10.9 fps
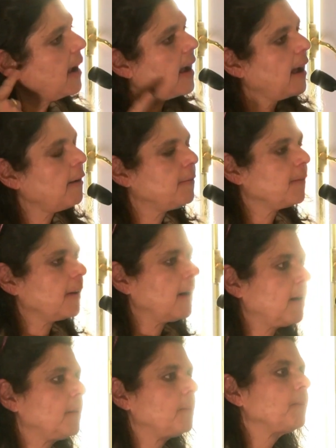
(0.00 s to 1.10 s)
have
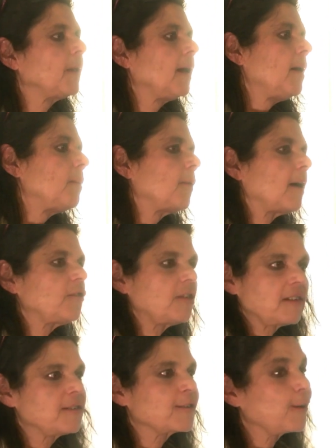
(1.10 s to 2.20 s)

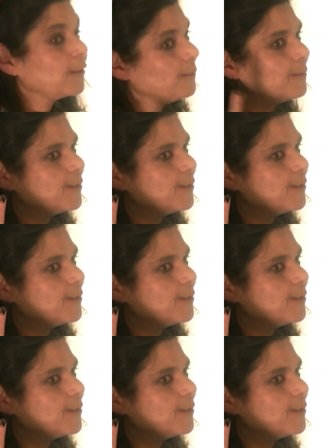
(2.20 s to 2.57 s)
branches in Scotland.